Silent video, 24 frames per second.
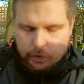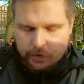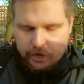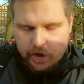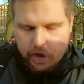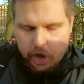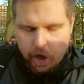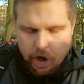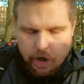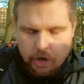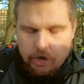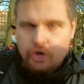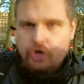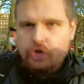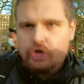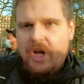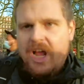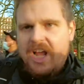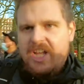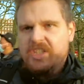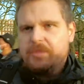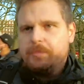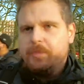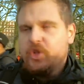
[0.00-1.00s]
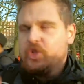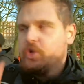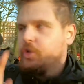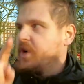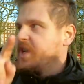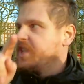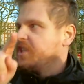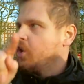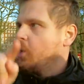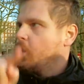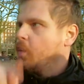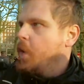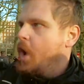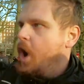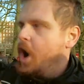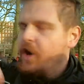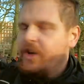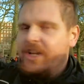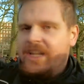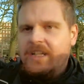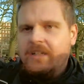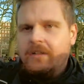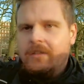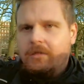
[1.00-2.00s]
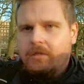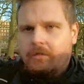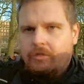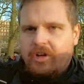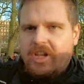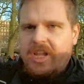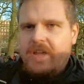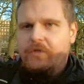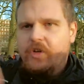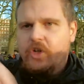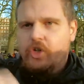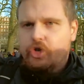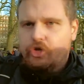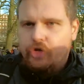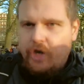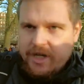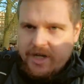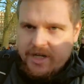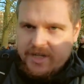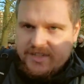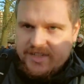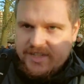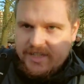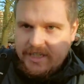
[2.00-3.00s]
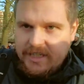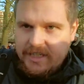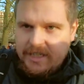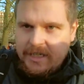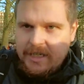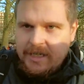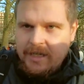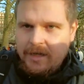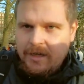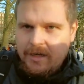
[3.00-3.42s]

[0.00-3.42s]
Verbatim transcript: the contrast between the one in three of a Trinity